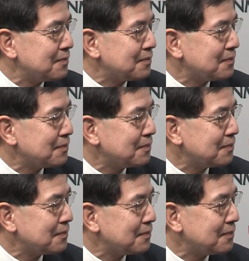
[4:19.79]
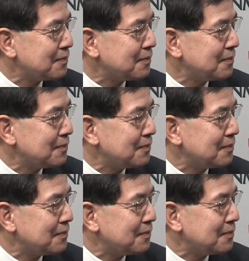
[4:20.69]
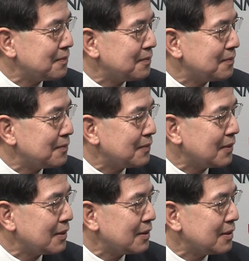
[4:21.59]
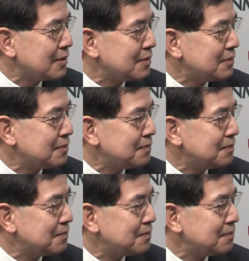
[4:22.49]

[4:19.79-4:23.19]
No words are spoken by the person on screen.